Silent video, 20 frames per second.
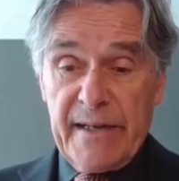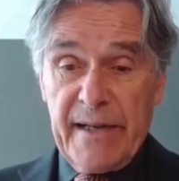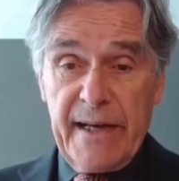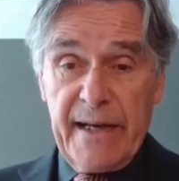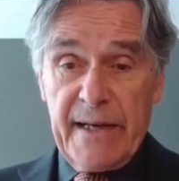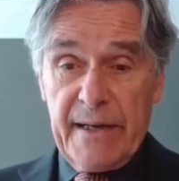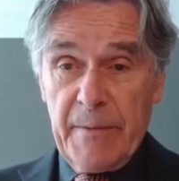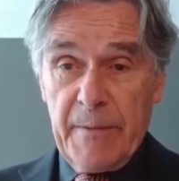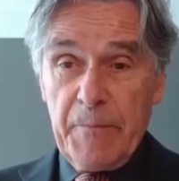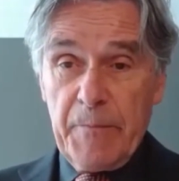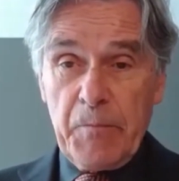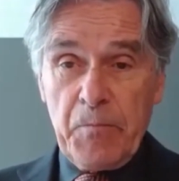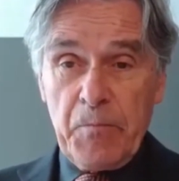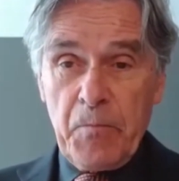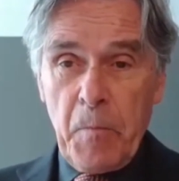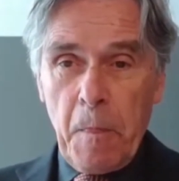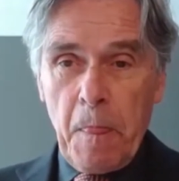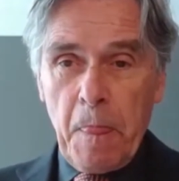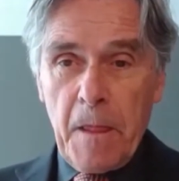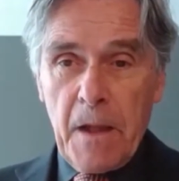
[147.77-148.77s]
then,
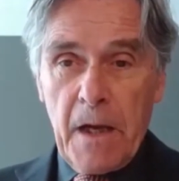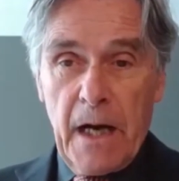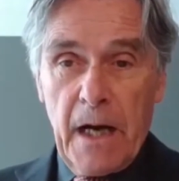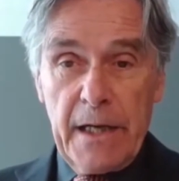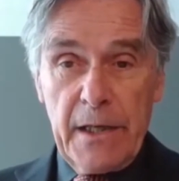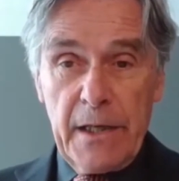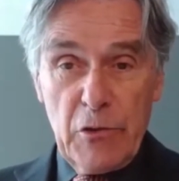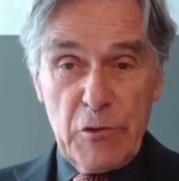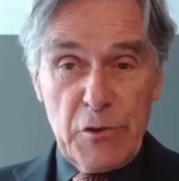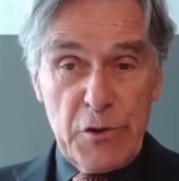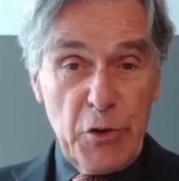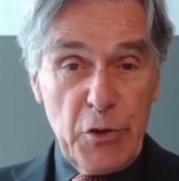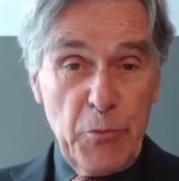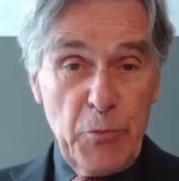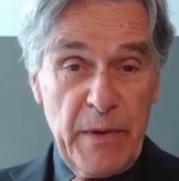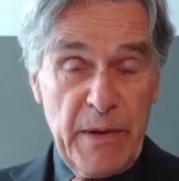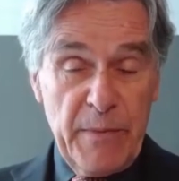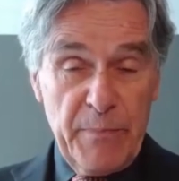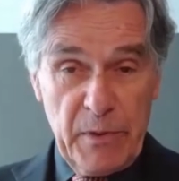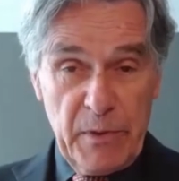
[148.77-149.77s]
I know two
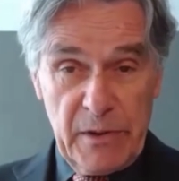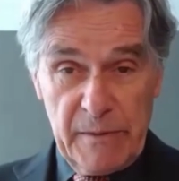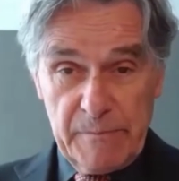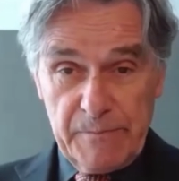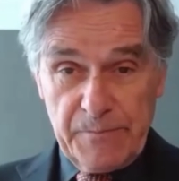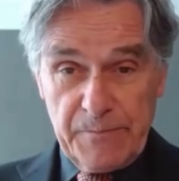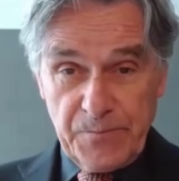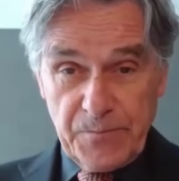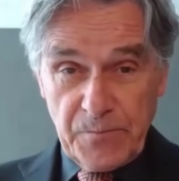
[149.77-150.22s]
people